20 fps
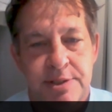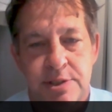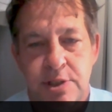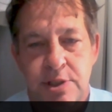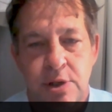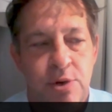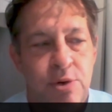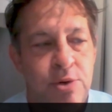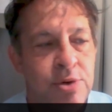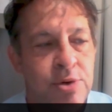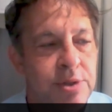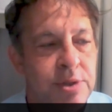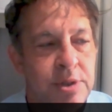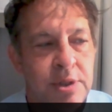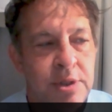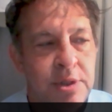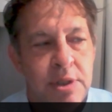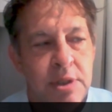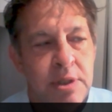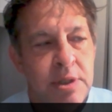So,
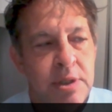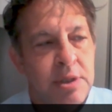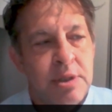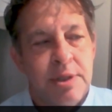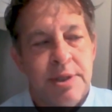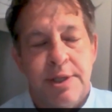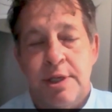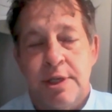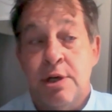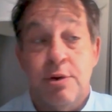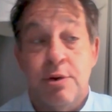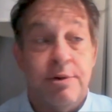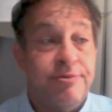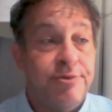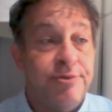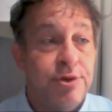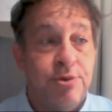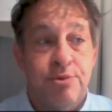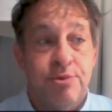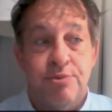you know,
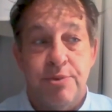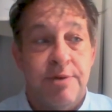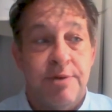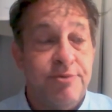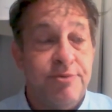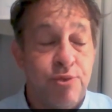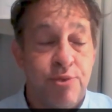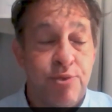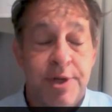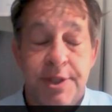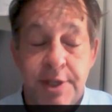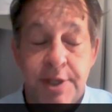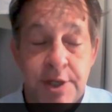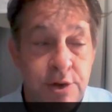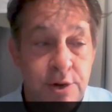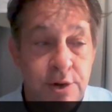if you if you read the